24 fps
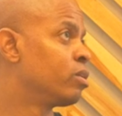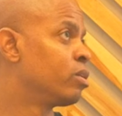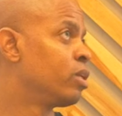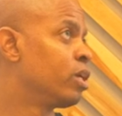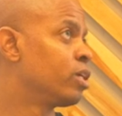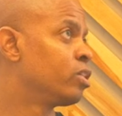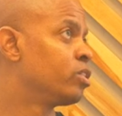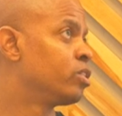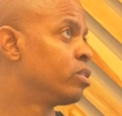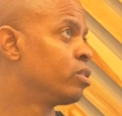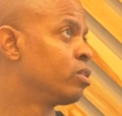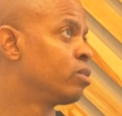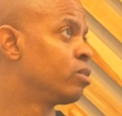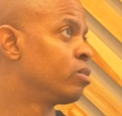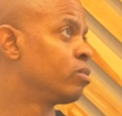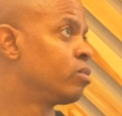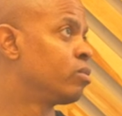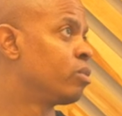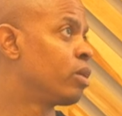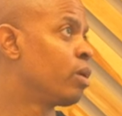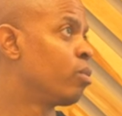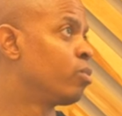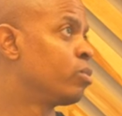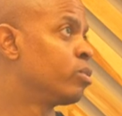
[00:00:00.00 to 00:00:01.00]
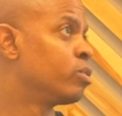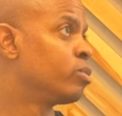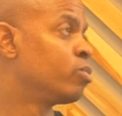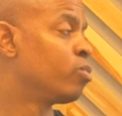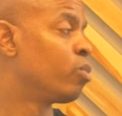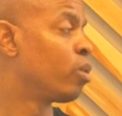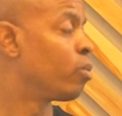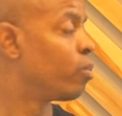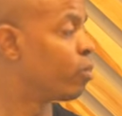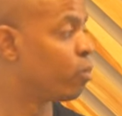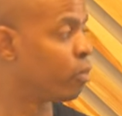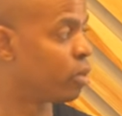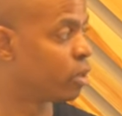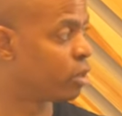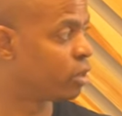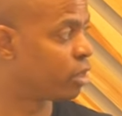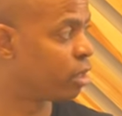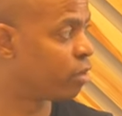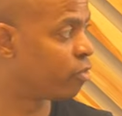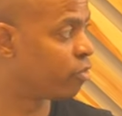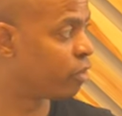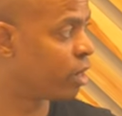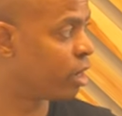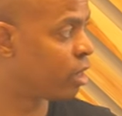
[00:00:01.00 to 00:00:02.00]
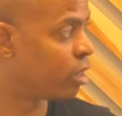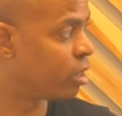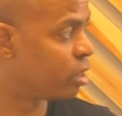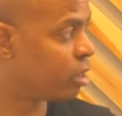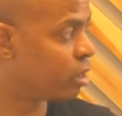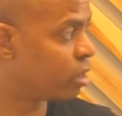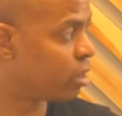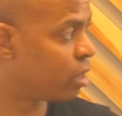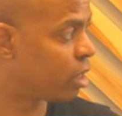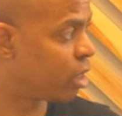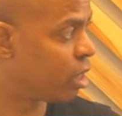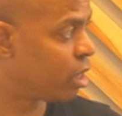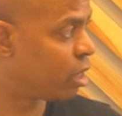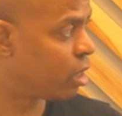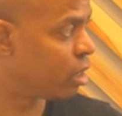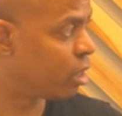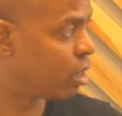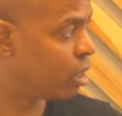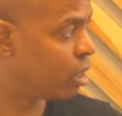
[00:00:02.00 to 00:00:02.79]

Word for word: collection. That was where, where did they find it at?